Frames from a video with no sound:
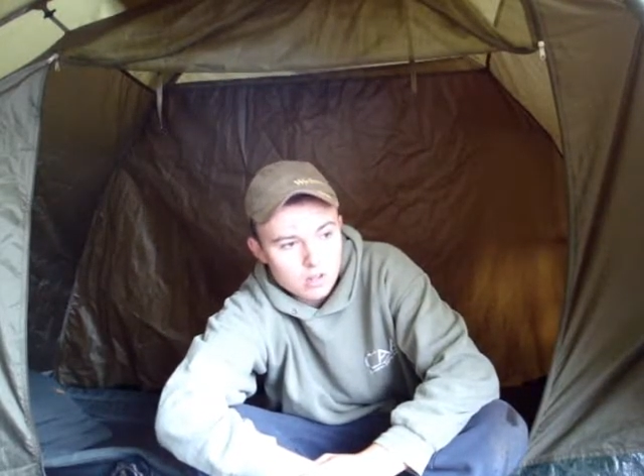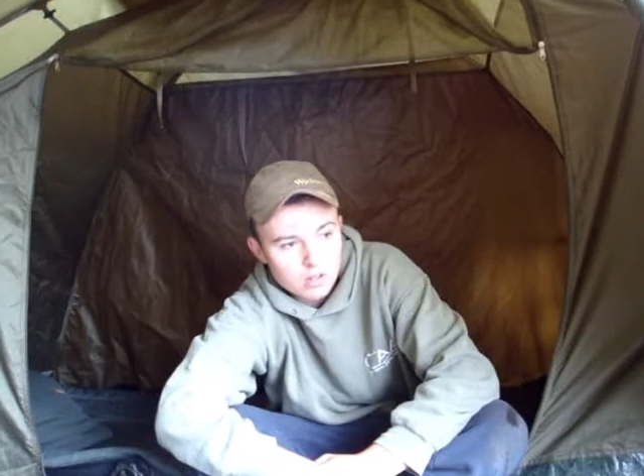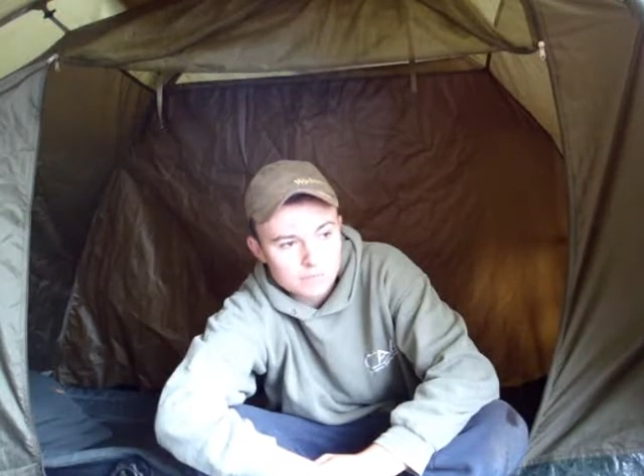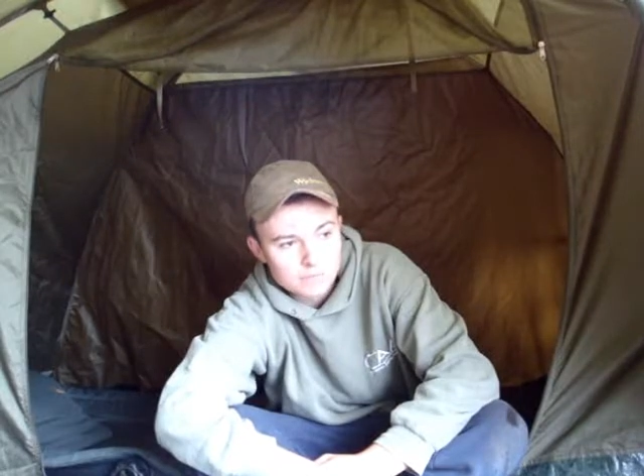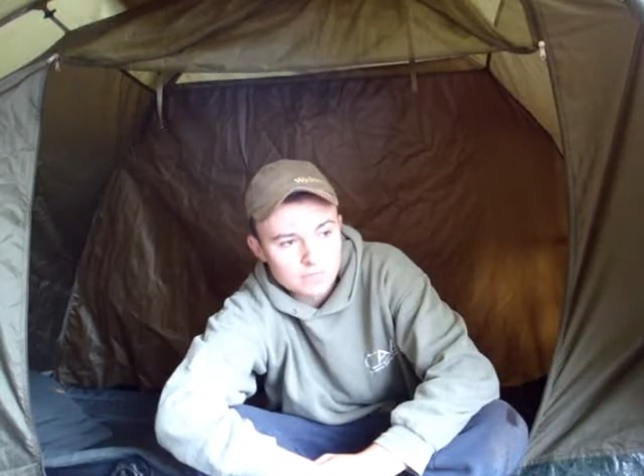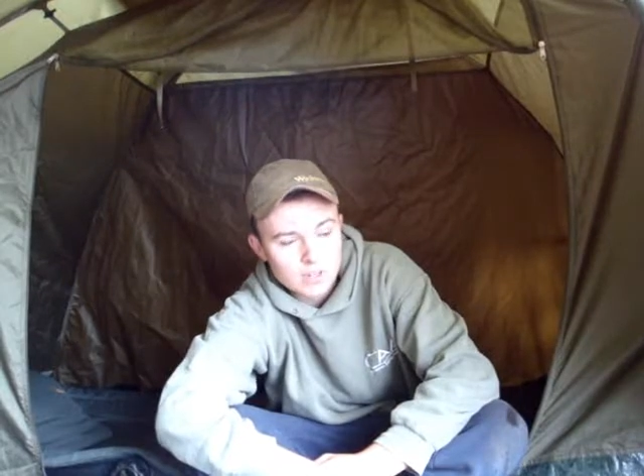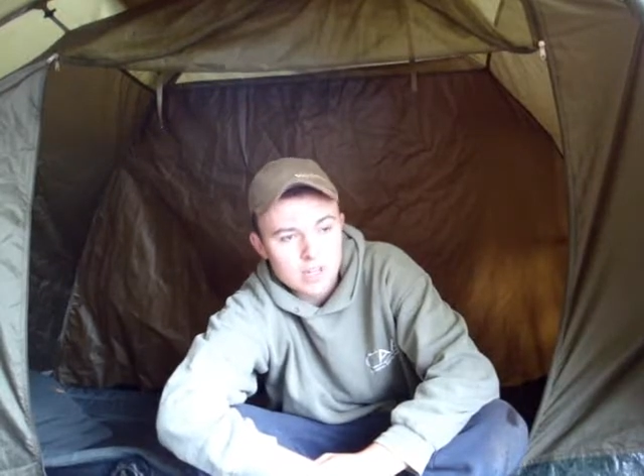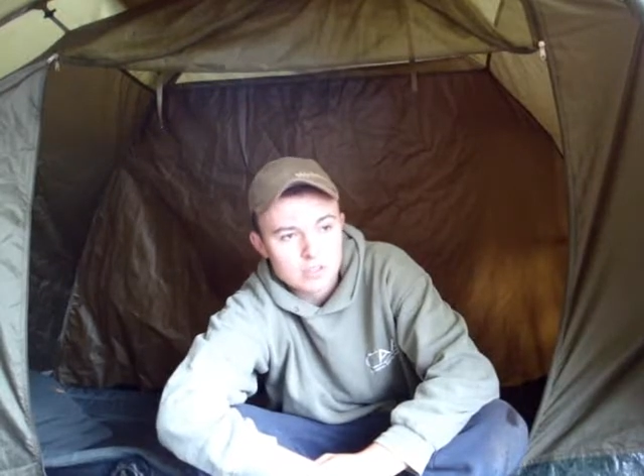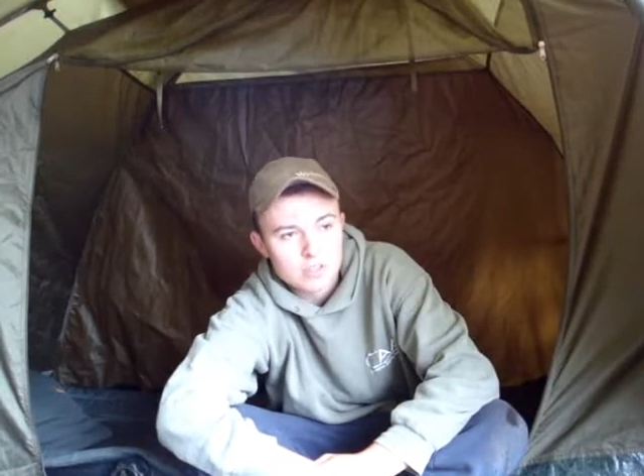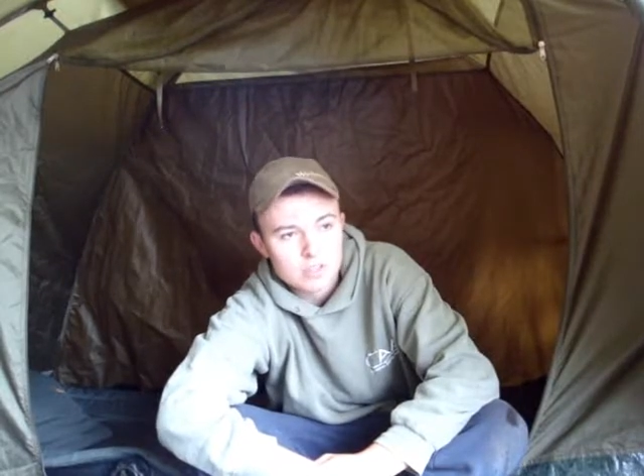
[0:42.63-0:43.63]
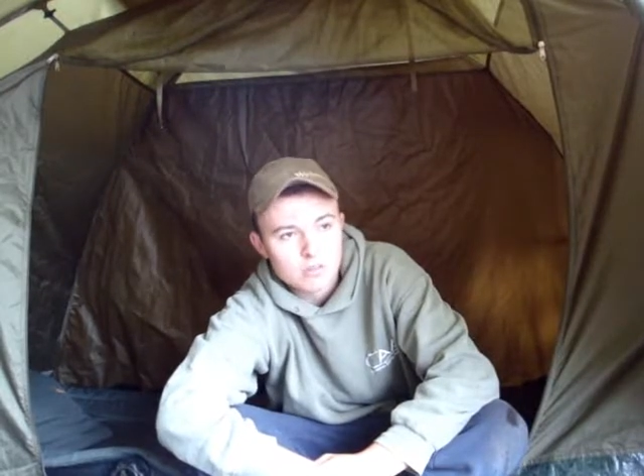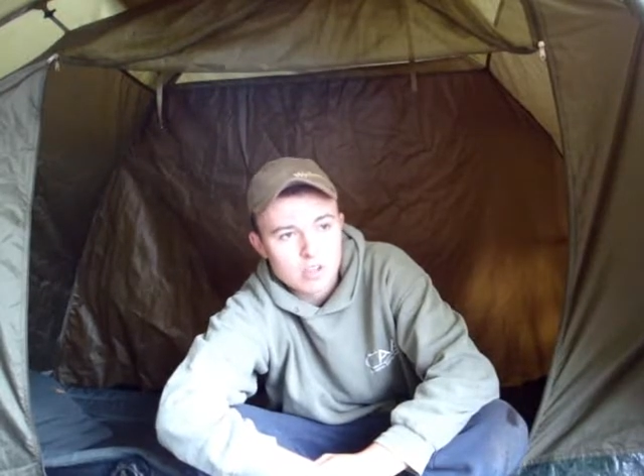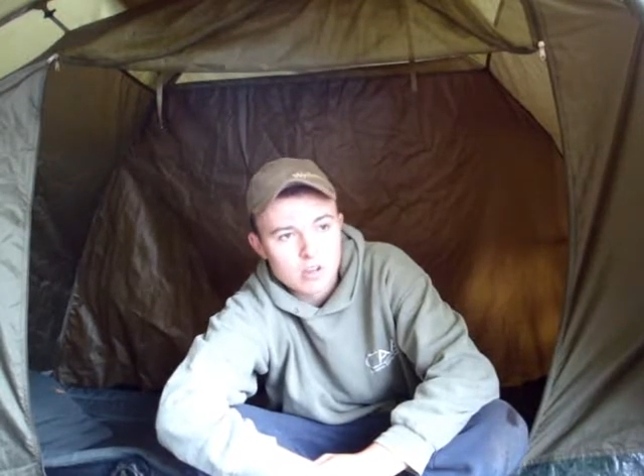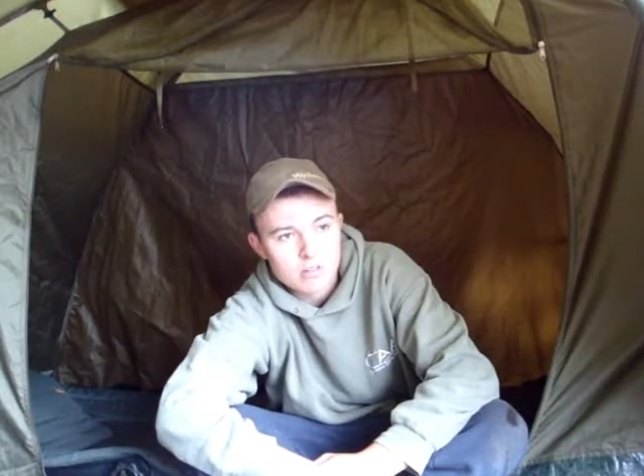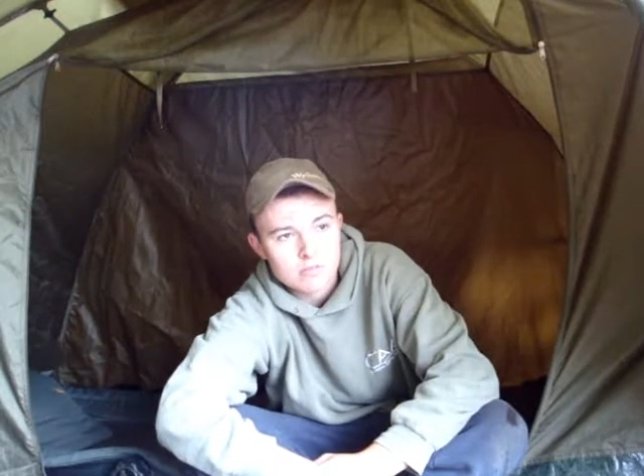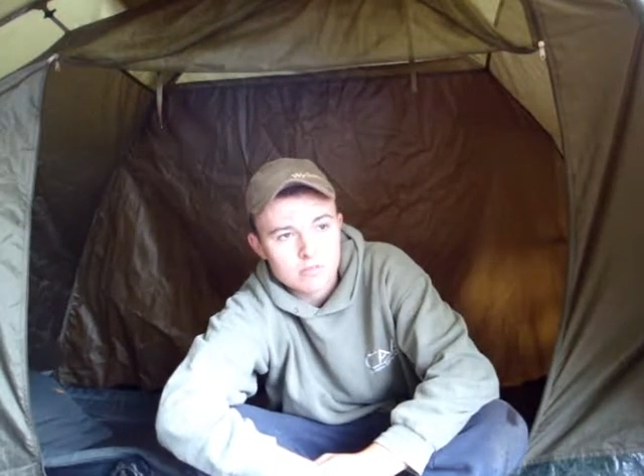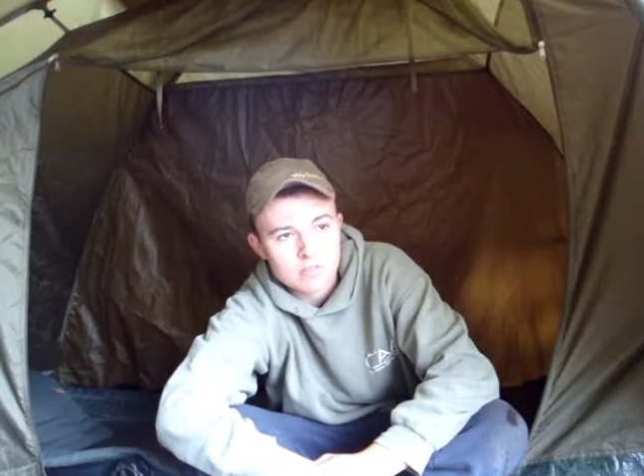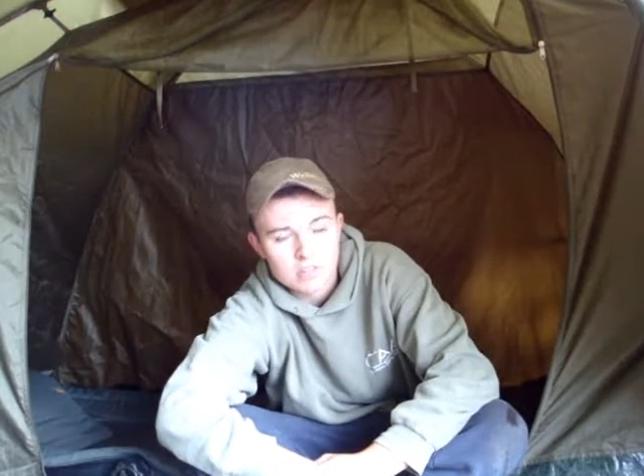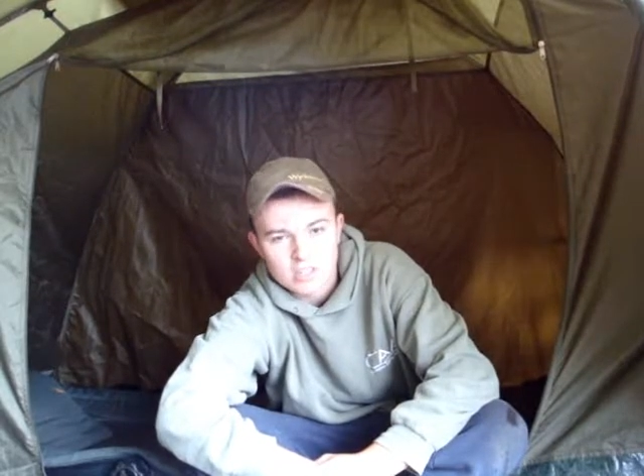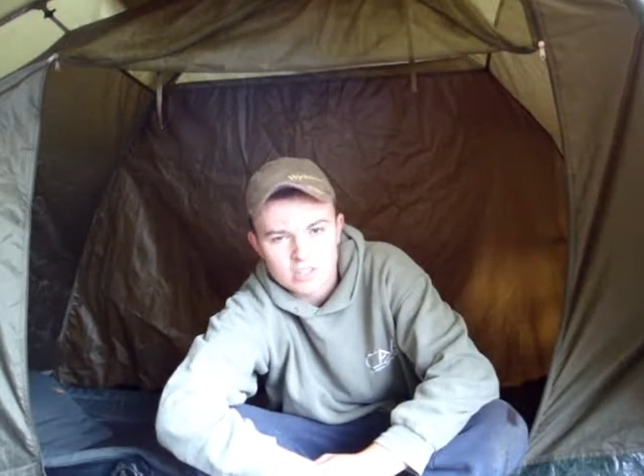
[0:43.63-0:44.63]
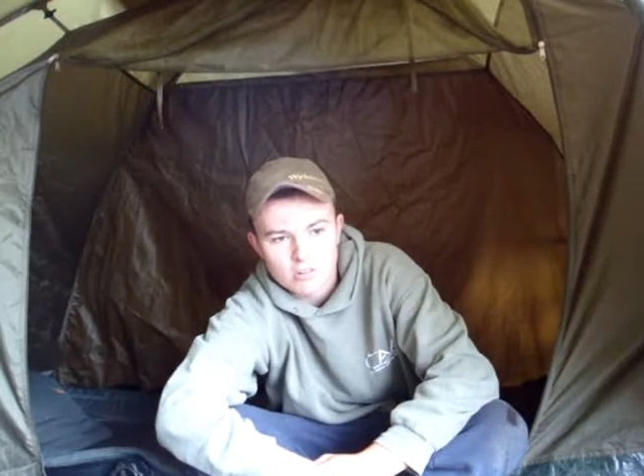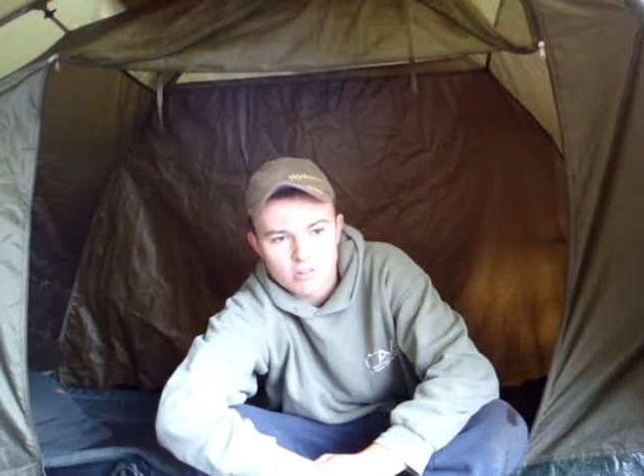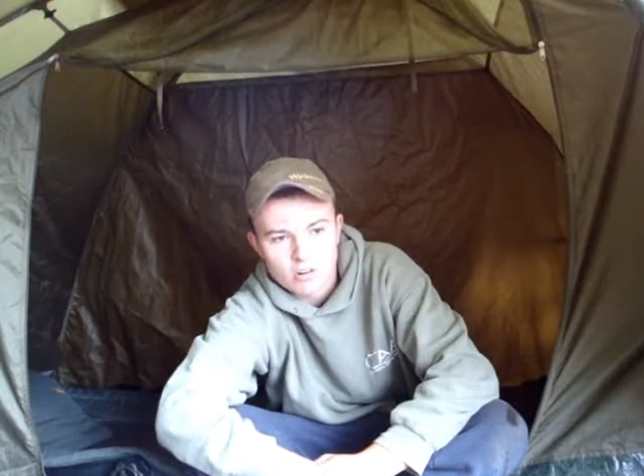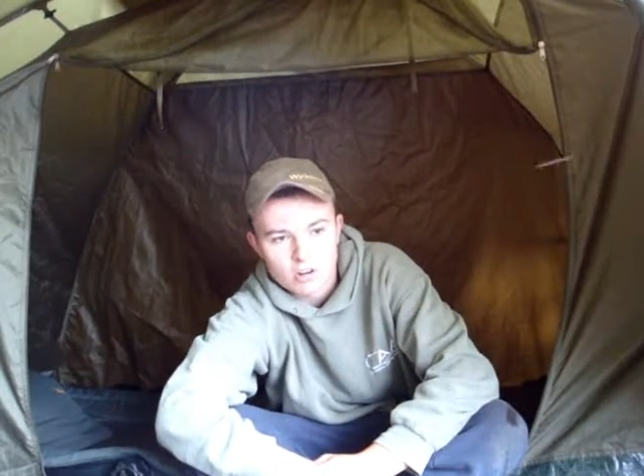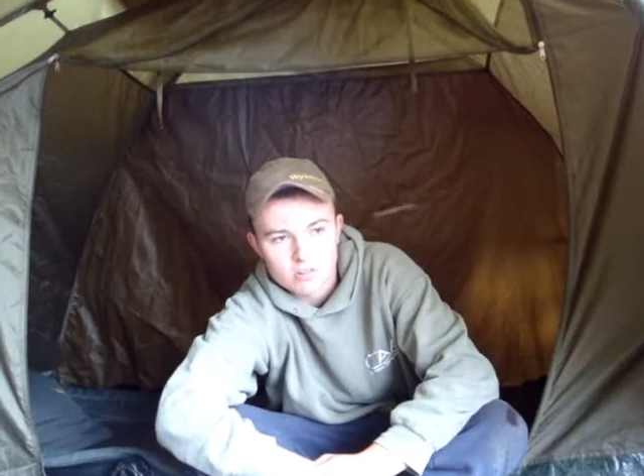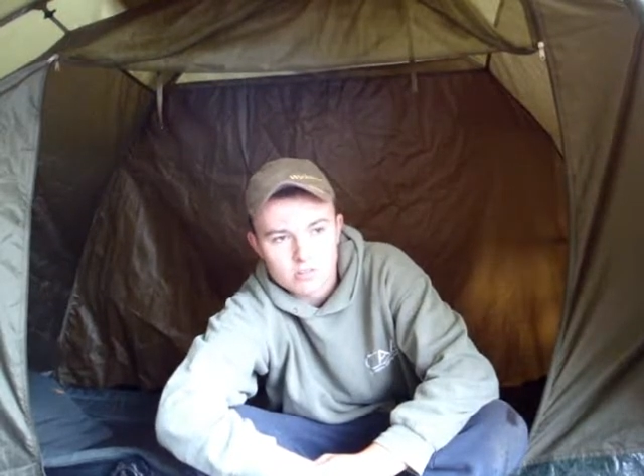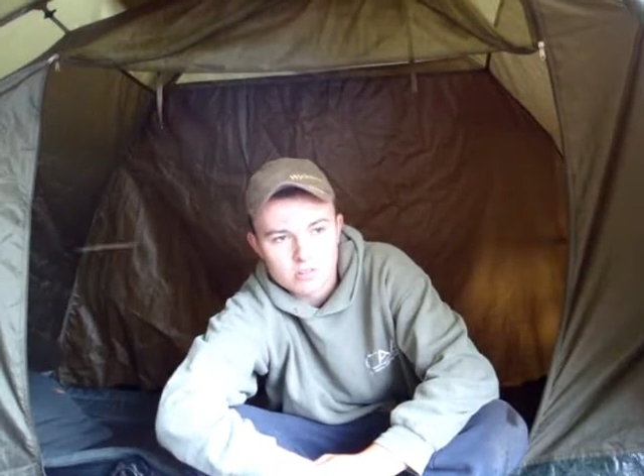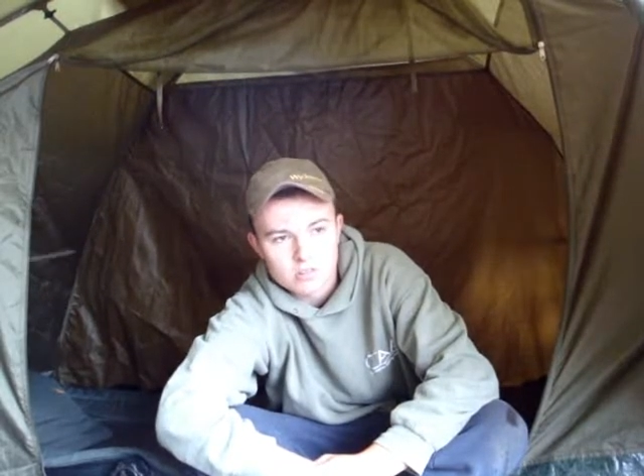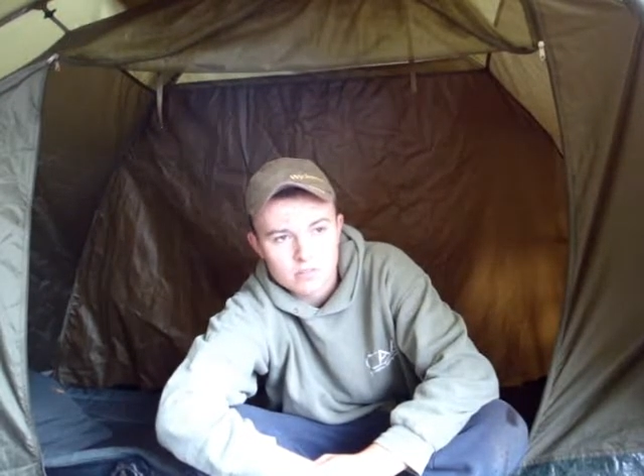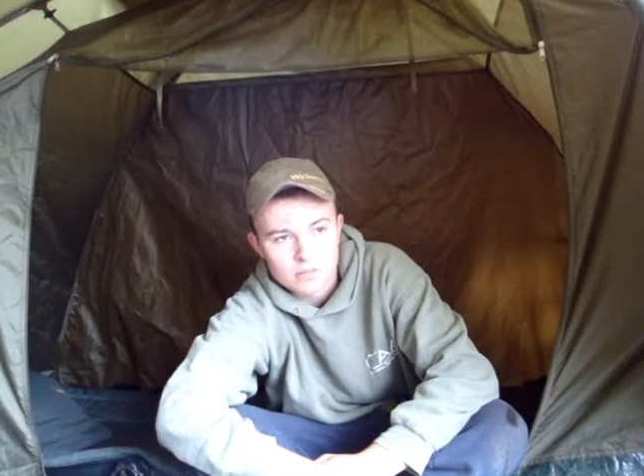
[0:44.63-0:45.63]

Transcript: I had 2 occurrences, I had 2 liners.